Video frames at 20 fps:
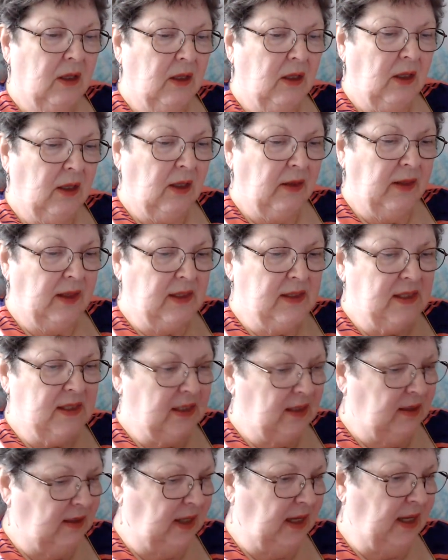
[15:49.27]
Yeah, they
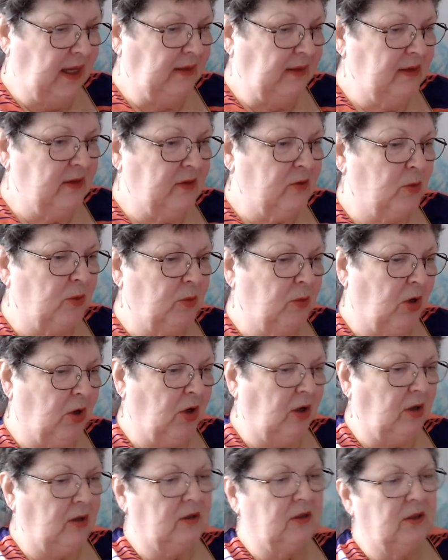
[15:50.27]
did. They had this one
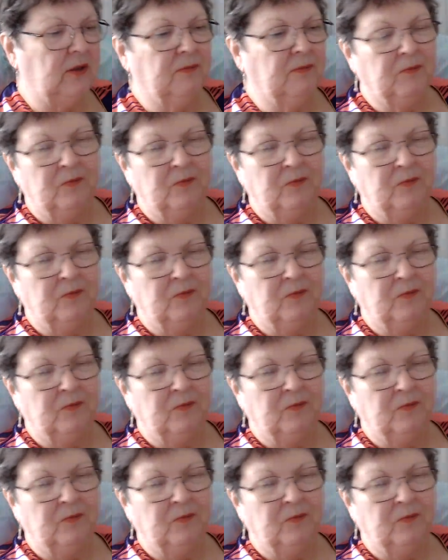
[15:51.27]
marked.